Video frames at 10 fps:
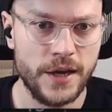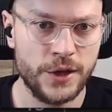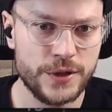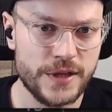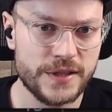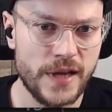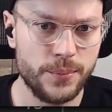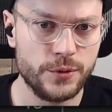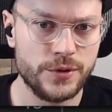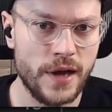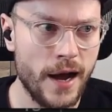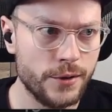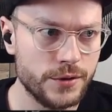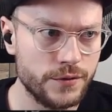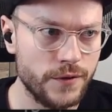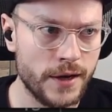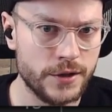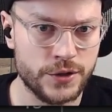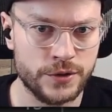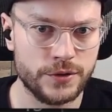In this example, the outer
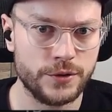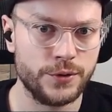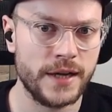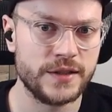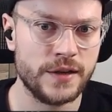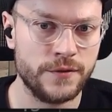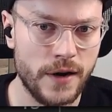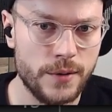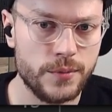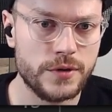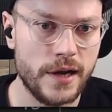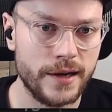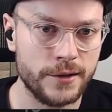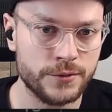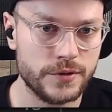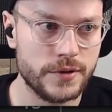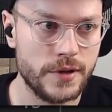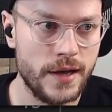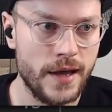function creates a variable count,